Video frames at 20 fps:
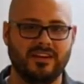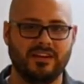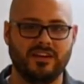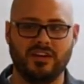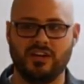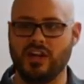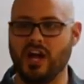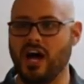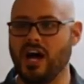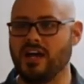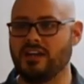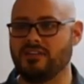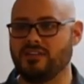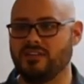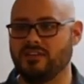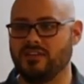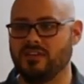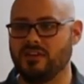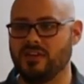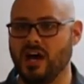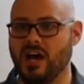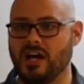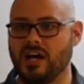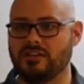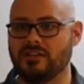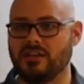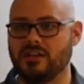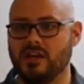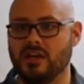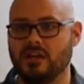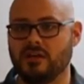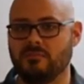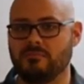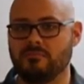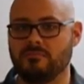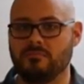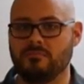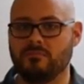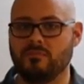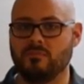Not, not,
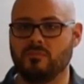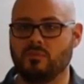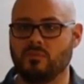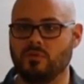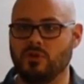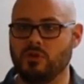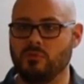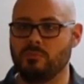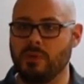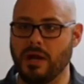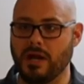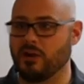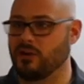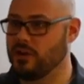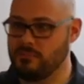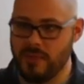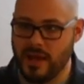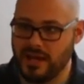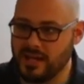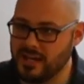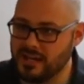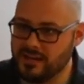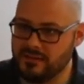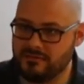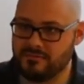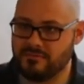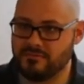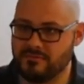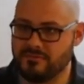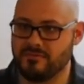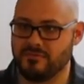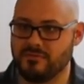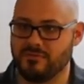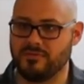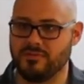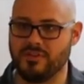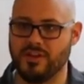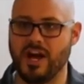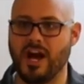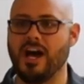you barely made it.
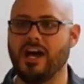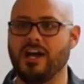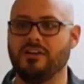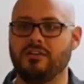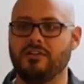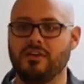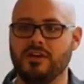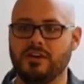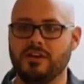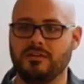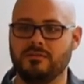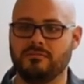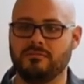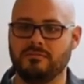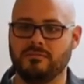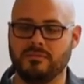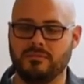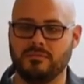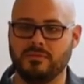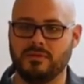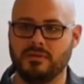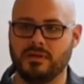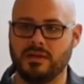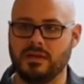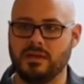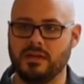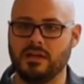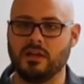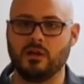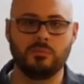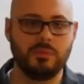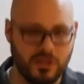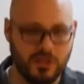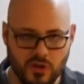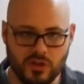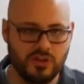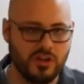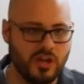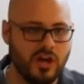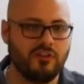Not, it'll be
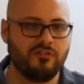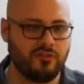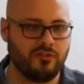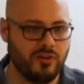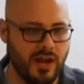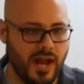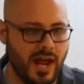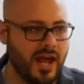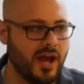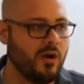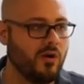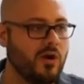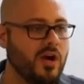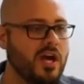good enough for now.